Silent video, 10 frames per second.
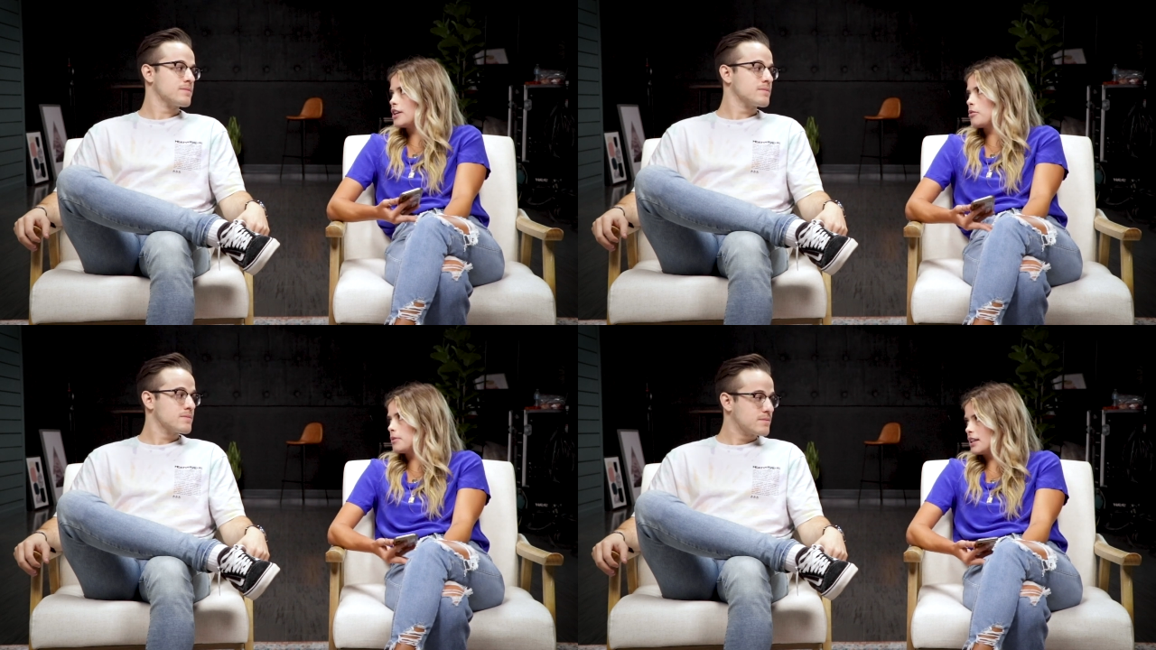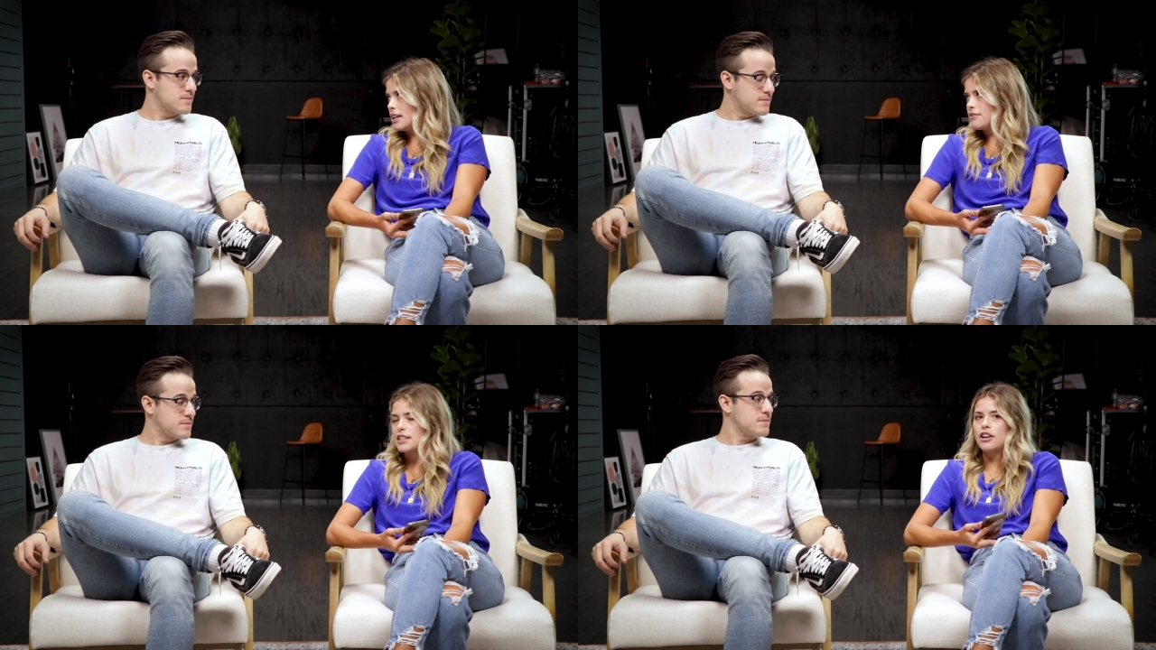Speaker 1: and our
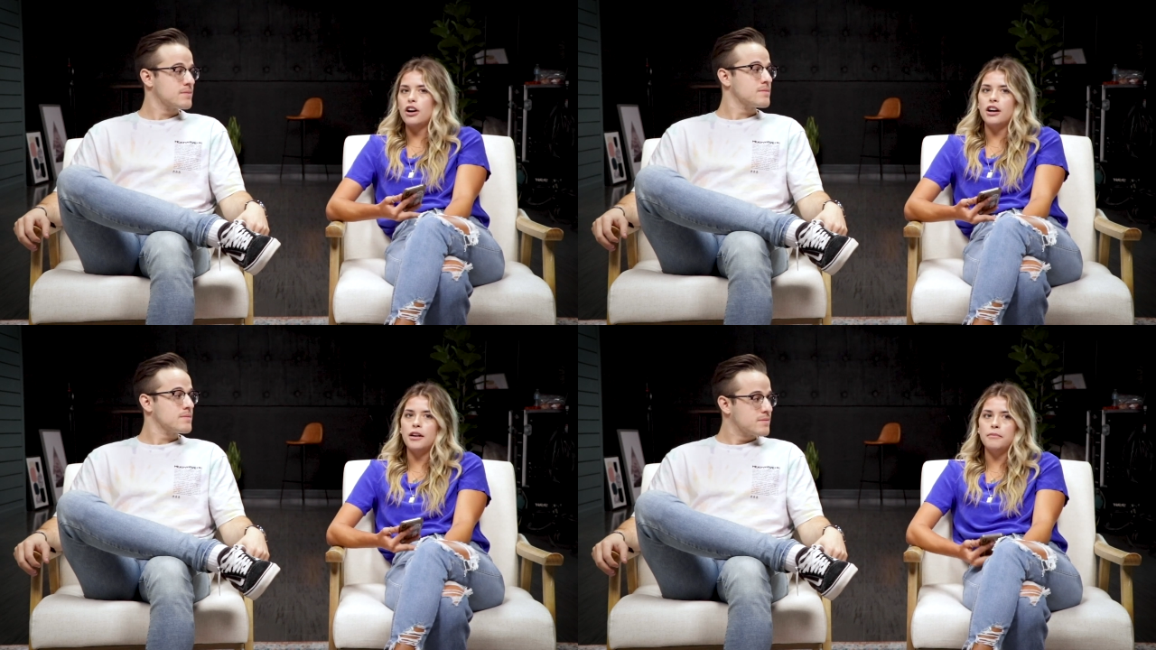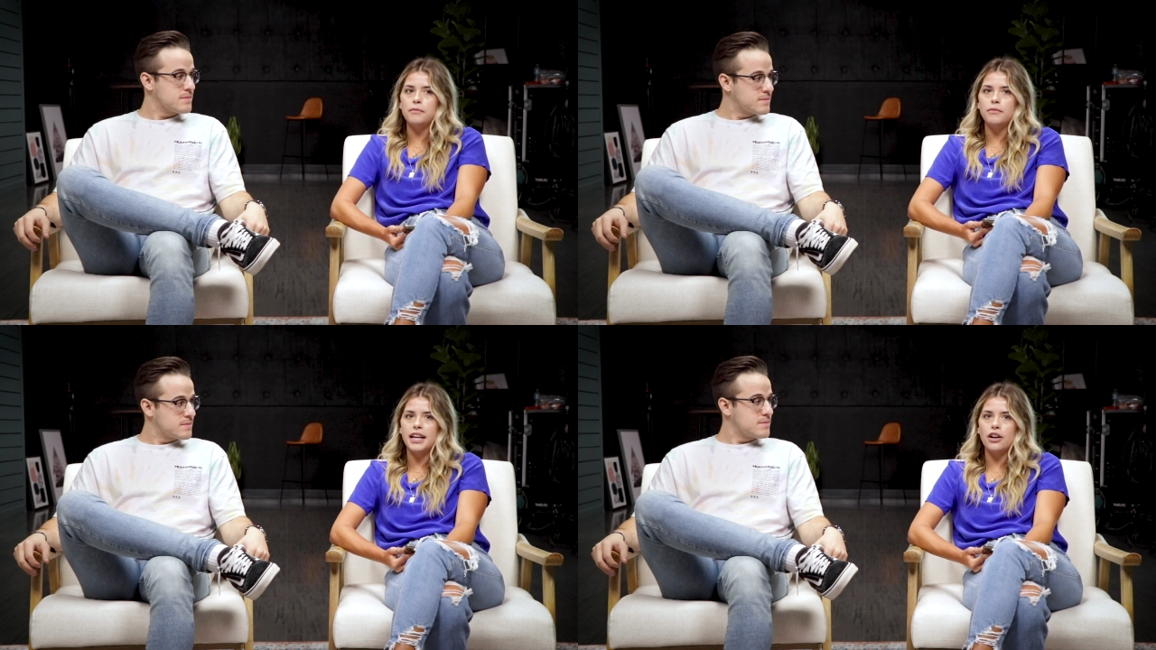beliefs and
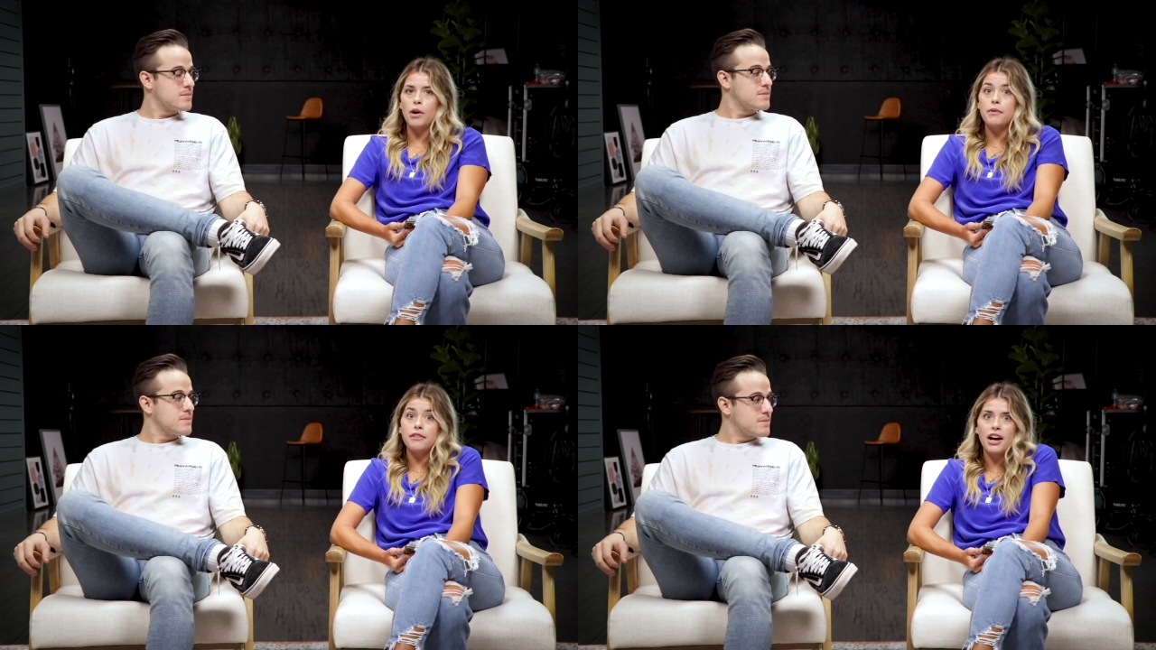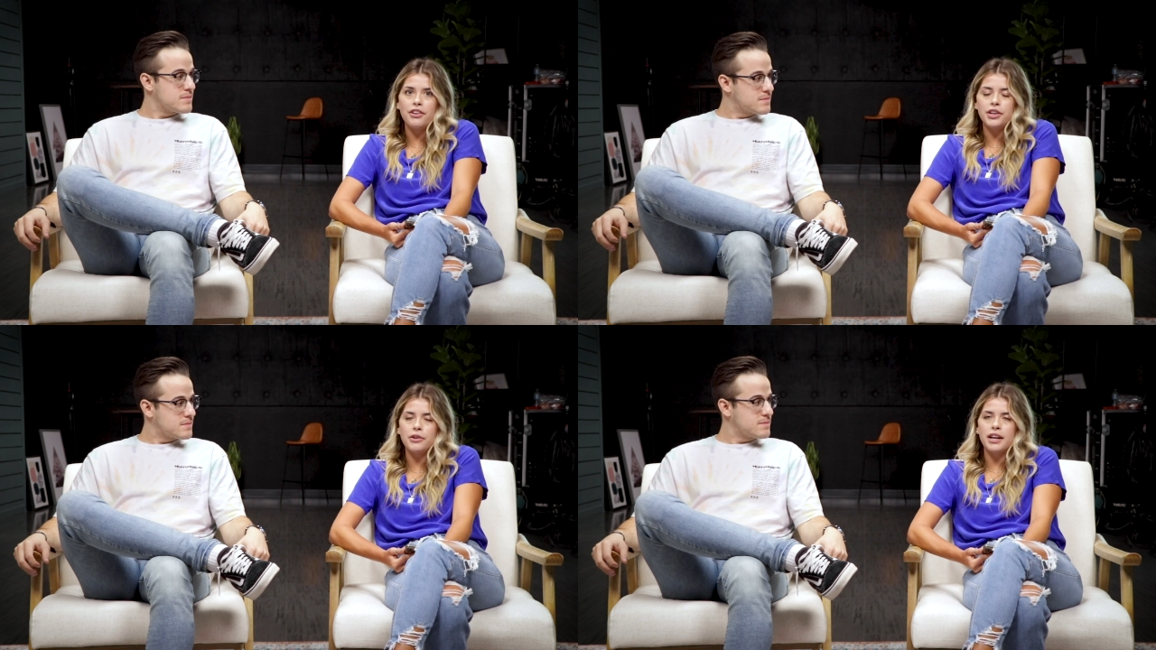what we
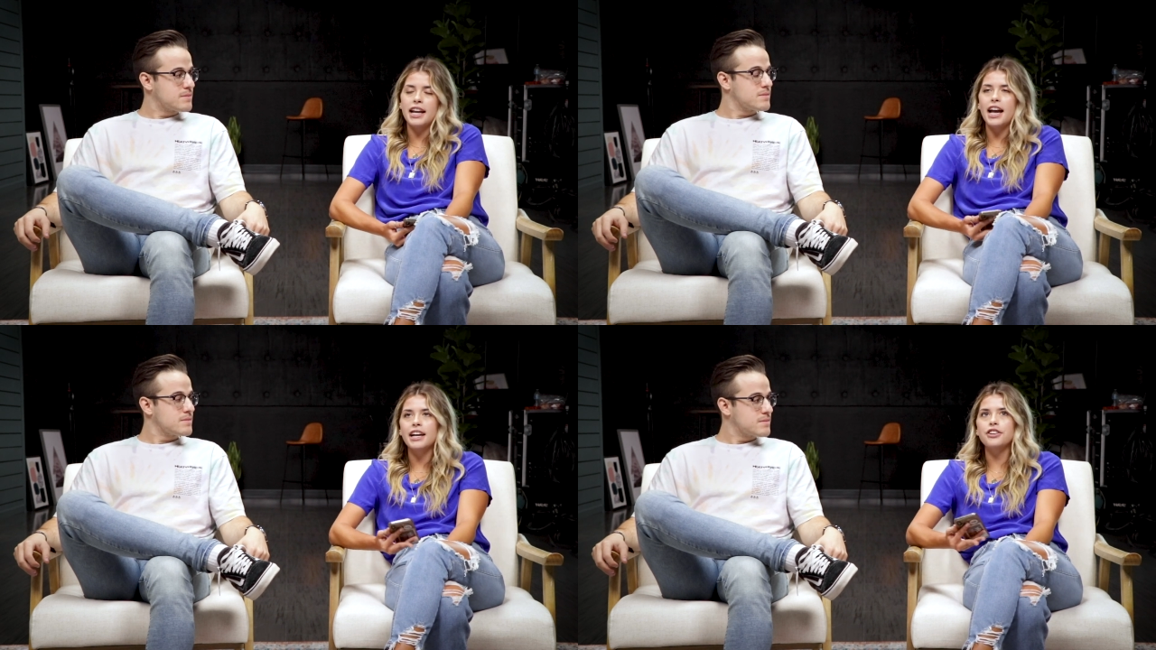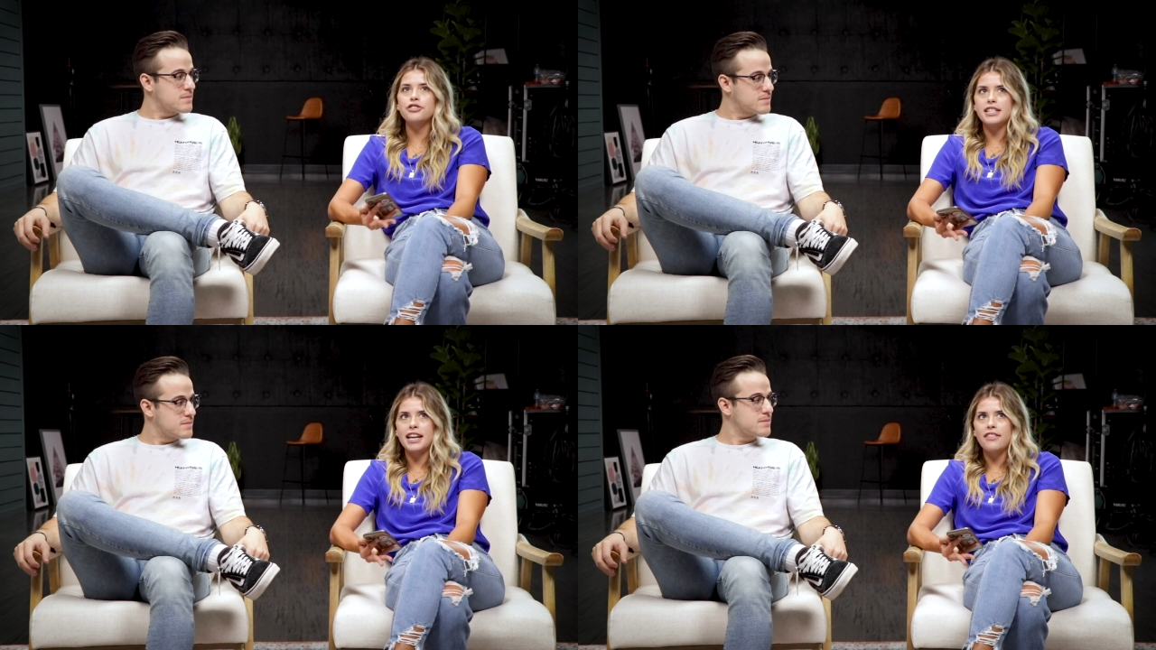value, and I
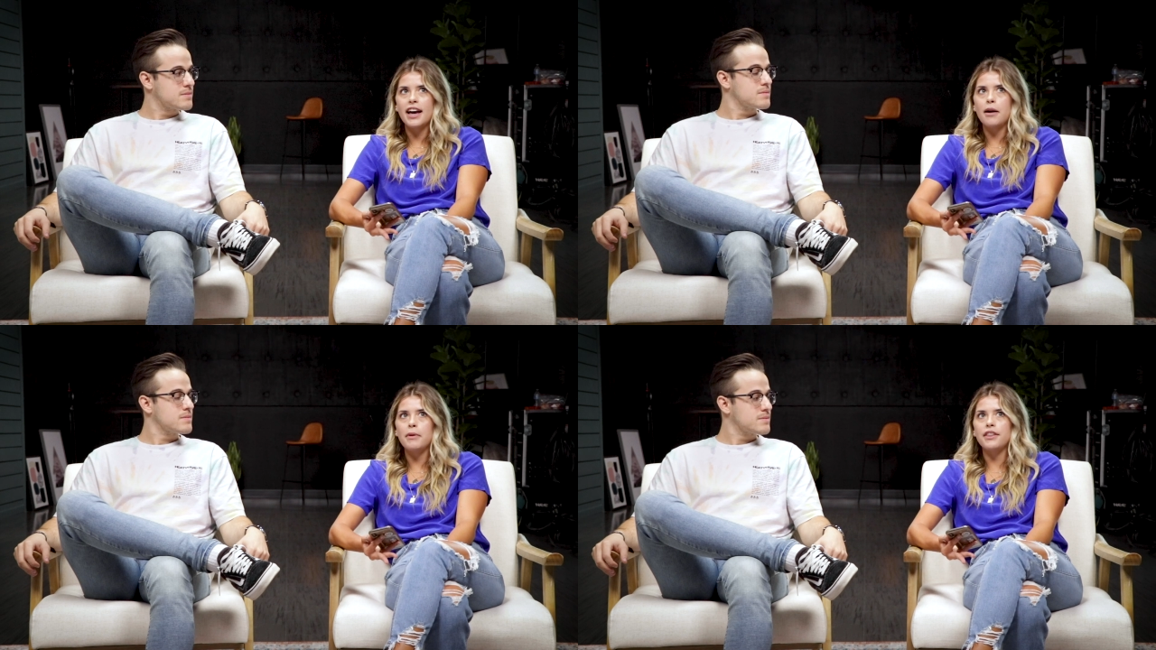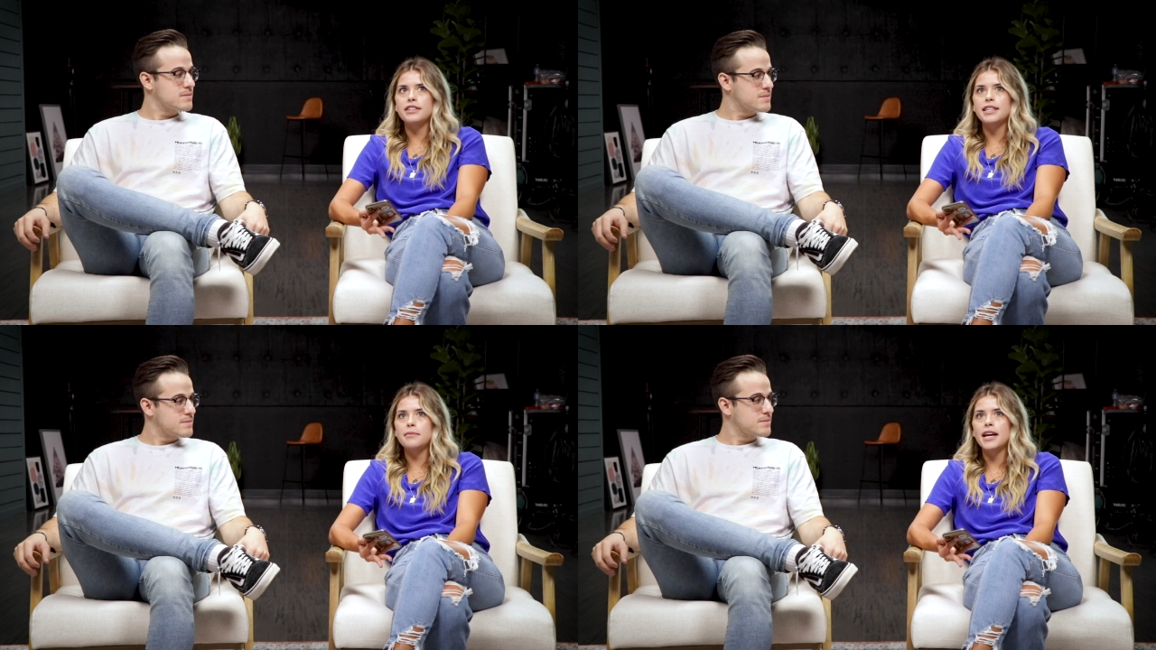understand that, but at the
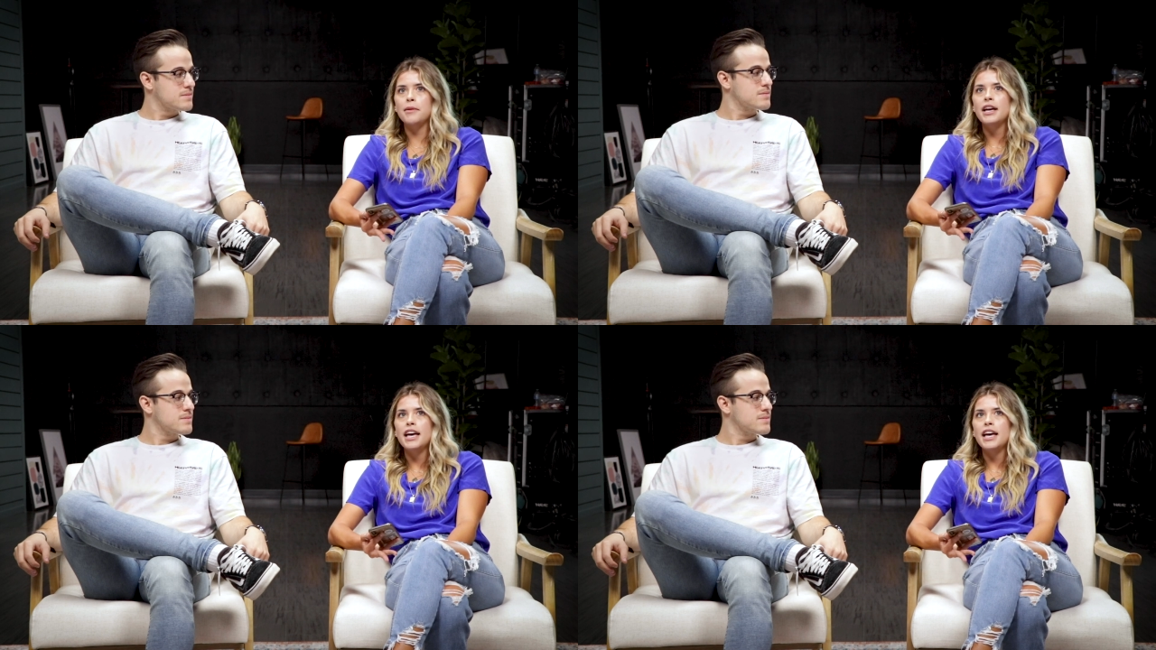same time,